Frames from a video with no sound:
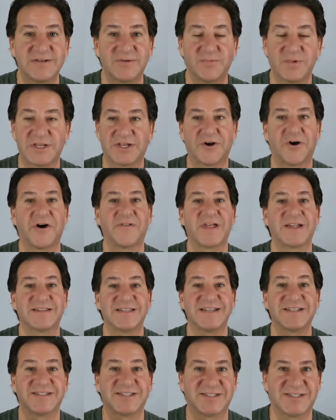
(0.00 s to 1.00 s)
We call that
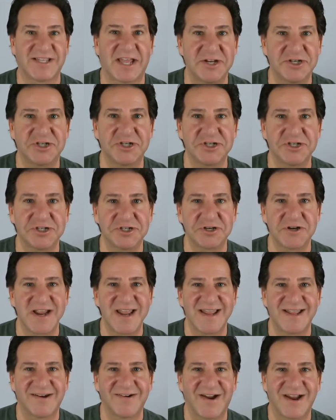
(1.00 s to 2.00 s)
the ascension
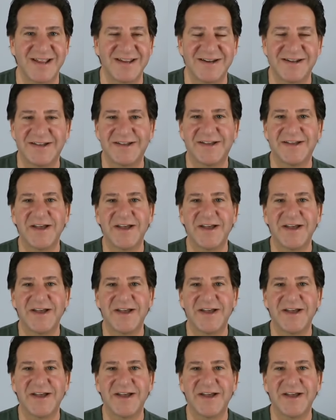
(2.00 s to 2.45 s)
train, right?